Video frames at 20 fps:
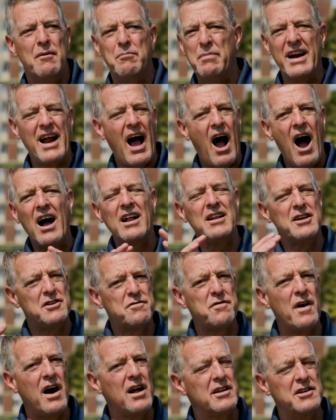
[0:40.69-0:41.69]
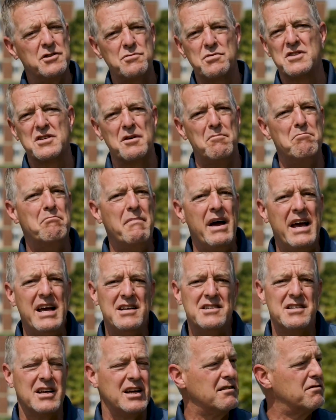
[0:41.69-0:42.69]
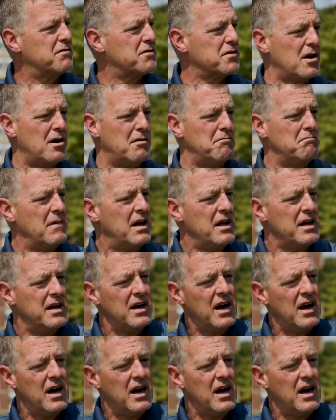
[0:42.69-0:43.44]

But Ollie's Follies was amazing from